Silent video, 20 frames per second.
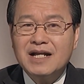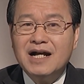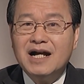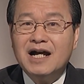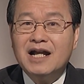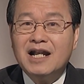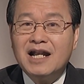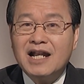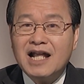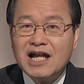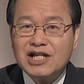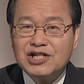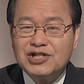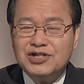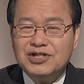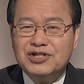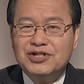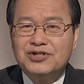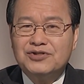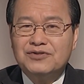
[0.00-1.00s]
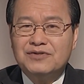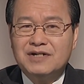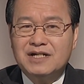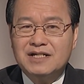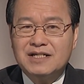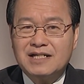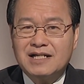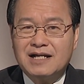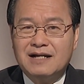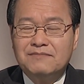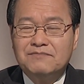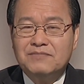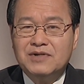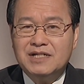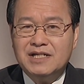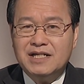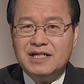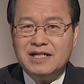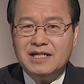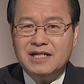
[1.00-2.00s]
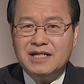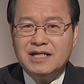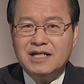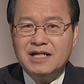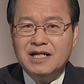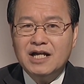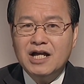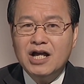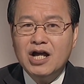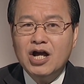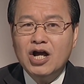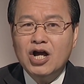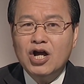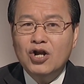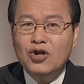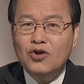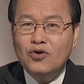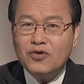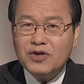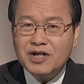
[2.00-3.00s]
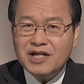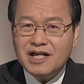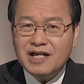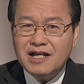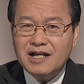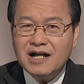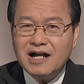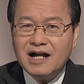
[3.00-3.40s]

a large insurance company, looking